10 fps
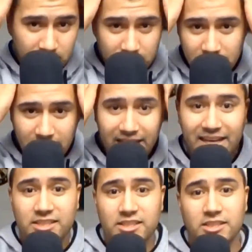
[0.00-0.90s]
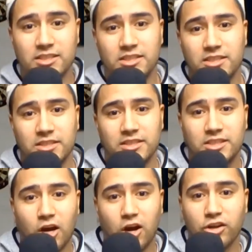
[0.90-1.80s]
I like to
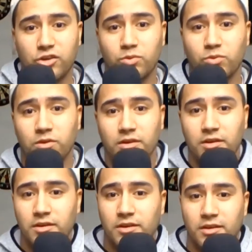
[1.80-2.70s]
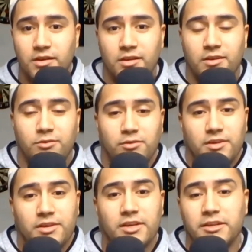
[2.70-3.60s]
argue.
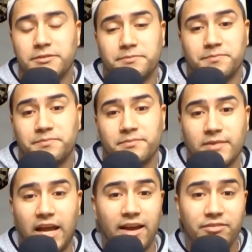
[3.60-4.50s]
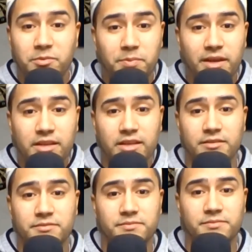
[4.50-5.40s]
I have an opinion.
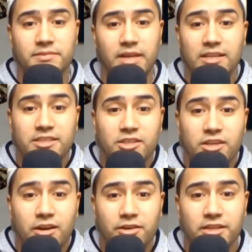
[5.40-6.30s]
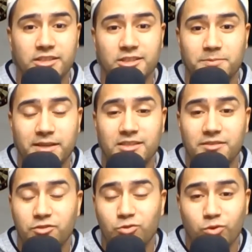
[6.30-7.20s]
I'll tell you how it is, especially if
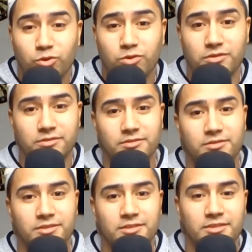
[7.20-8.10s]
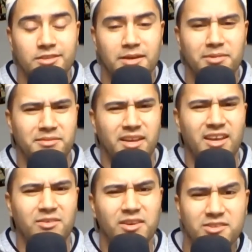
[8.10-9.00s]
you're rude. I'm like, "Damn,
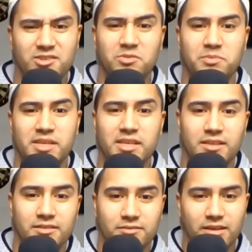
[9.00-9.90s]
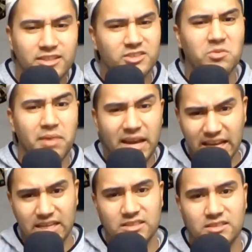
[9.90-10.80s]
why you so mean? Why you so
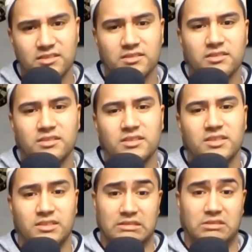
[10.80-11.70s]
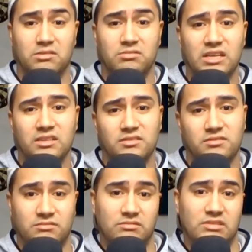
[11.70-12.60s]
mad?" All right,
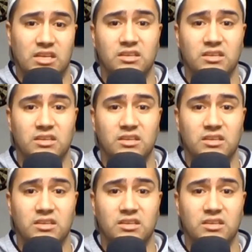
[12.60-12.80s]
damn.